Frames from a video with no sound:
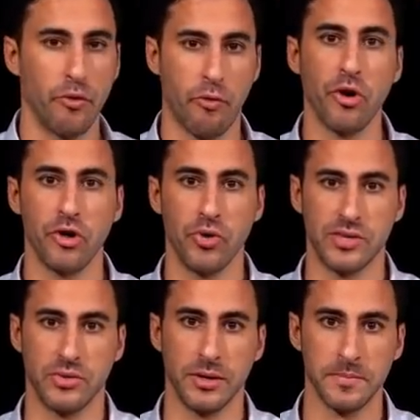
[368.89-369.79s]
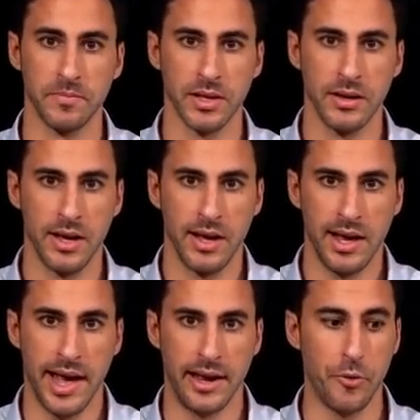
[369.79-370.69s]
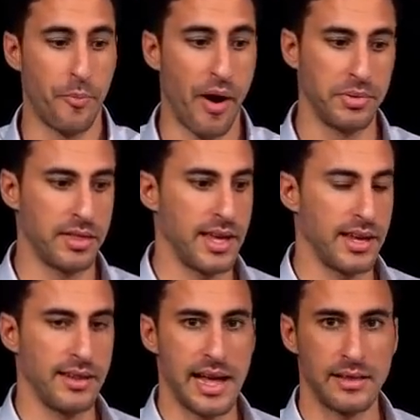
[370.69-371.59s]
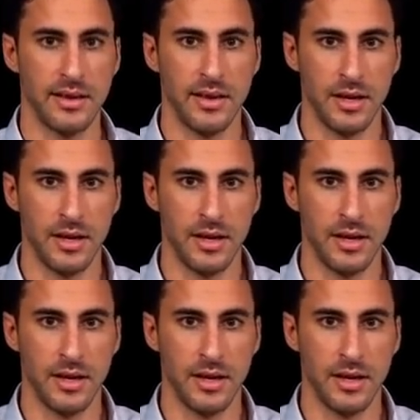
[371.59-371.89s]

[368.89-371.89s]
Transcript: for you as well. And you're probably thinking that,